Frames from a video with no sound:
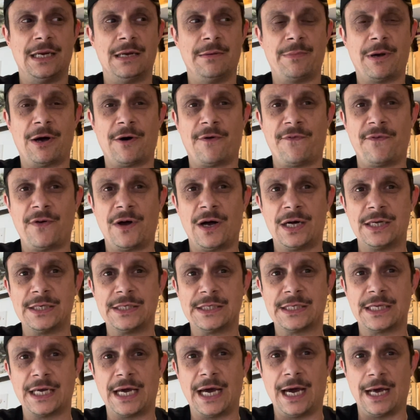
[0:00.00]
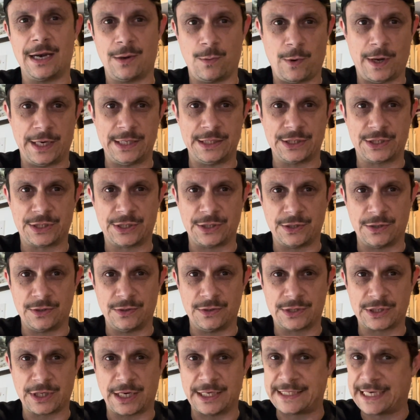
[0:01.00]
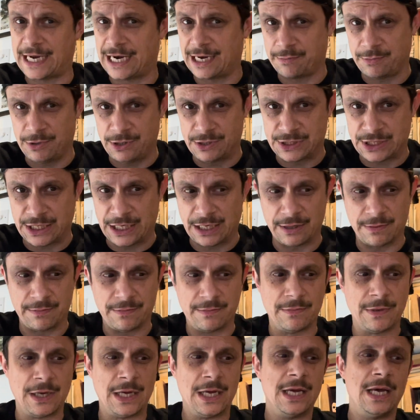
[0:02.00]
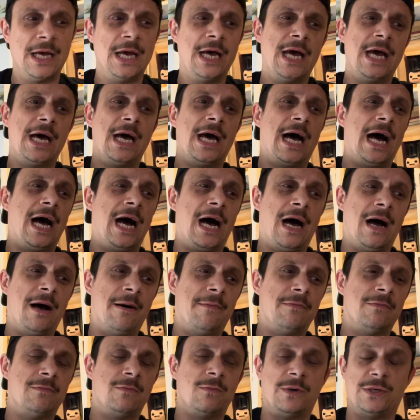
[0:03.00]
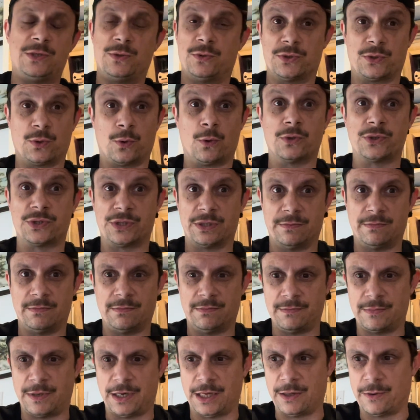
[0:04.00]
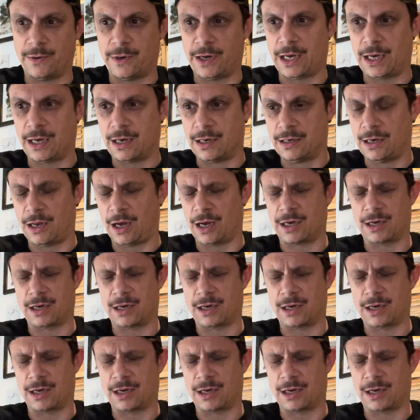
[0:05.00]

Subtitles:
Belfast and went to Titanic Museum, which was awesome, by the way. Like,